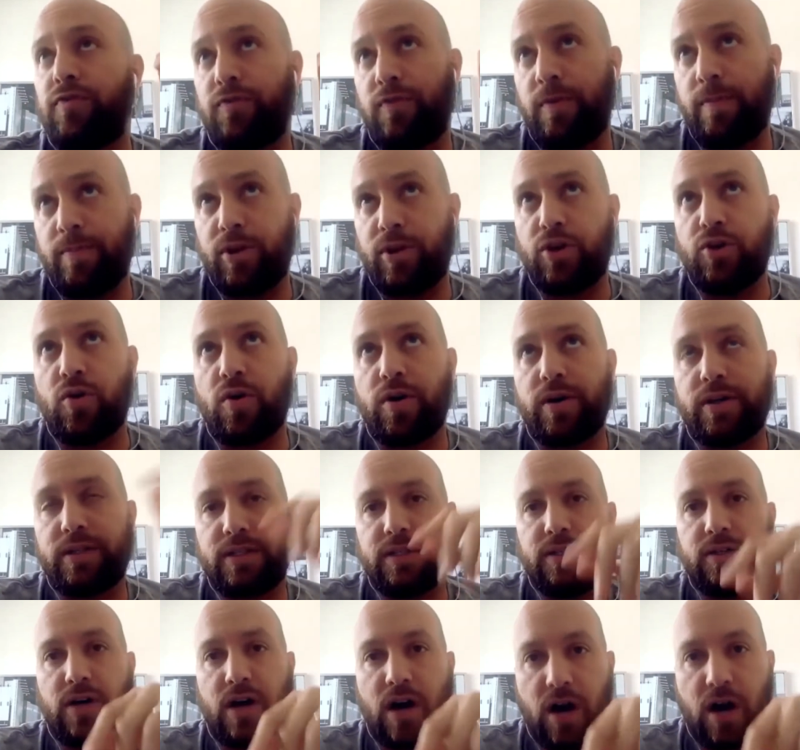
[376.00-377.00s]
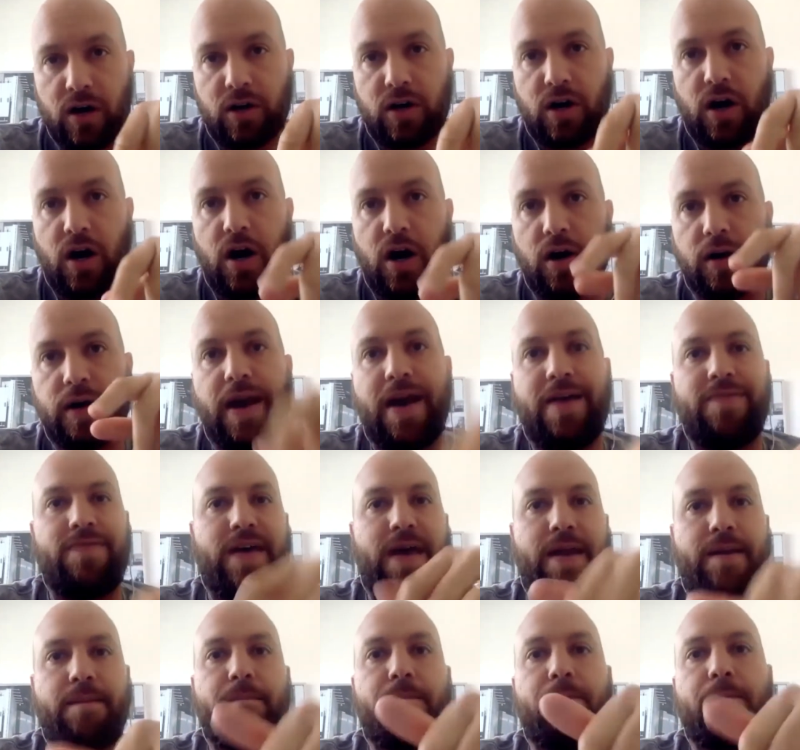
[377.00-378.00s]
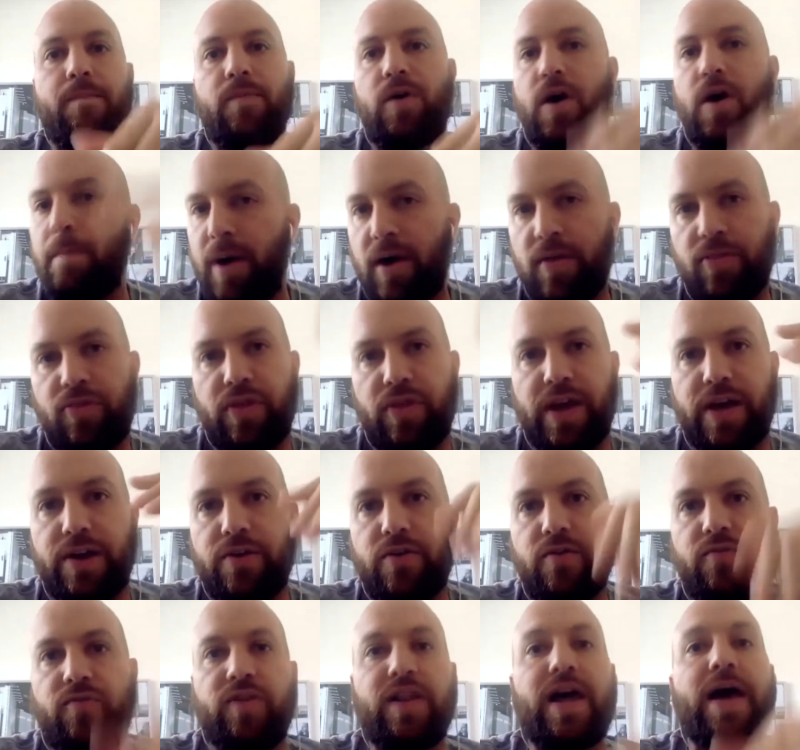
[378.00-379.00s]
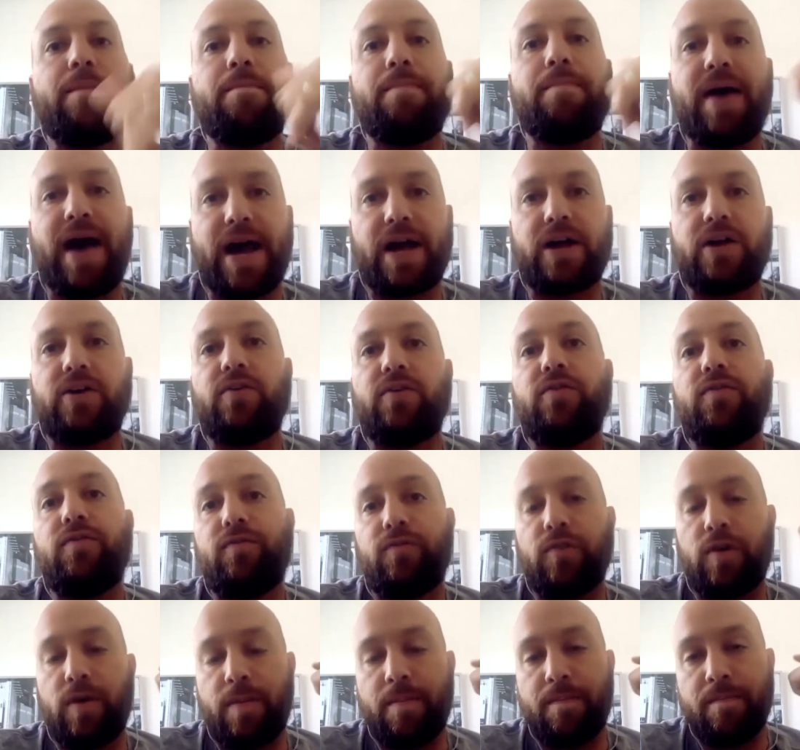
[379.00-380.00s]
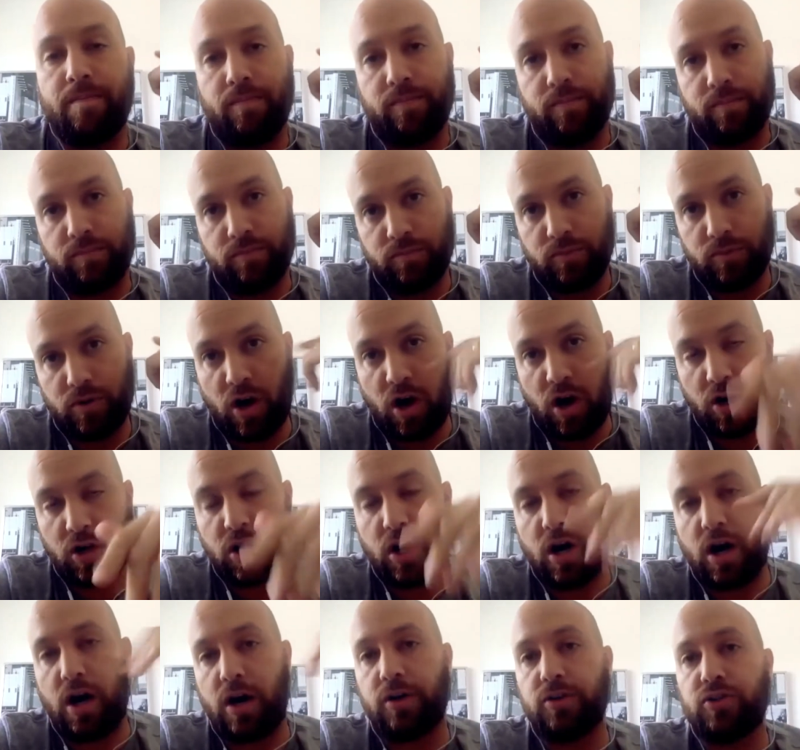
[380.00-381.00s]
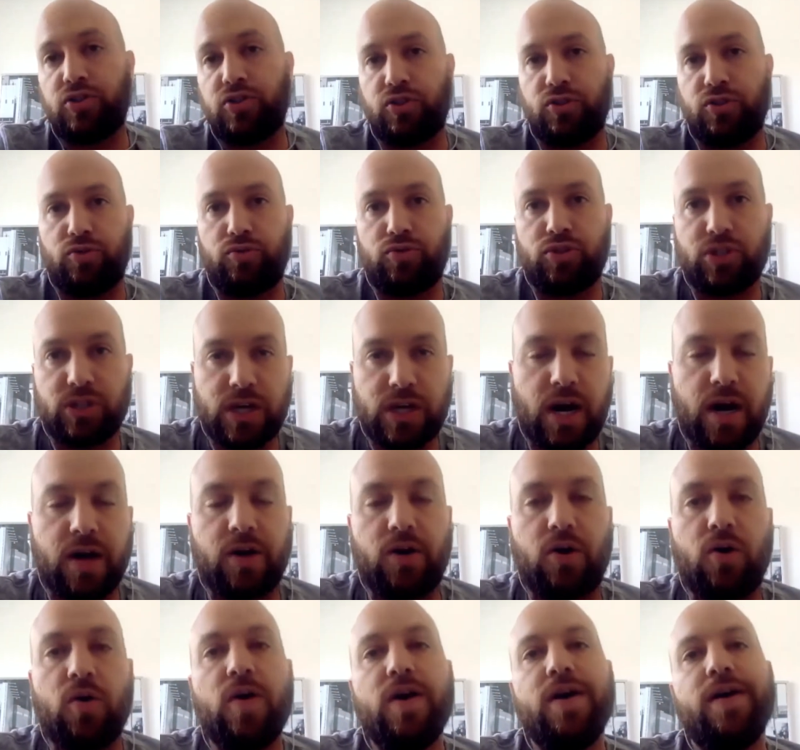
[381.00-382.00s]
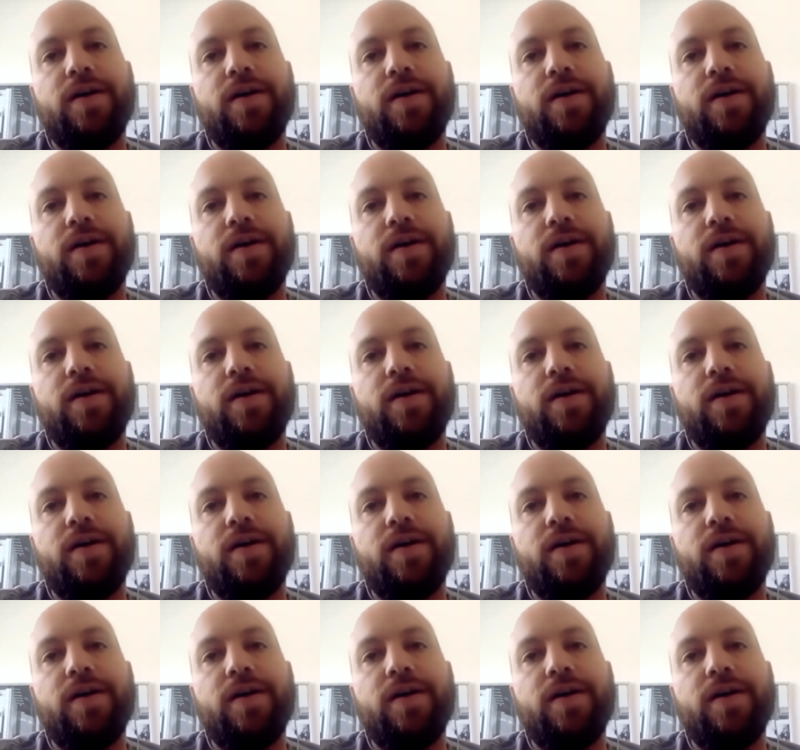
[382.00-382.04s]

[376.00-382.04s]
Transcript: New York to Hong Kong. And then a month later, fly back from Hong Kong to Chicago.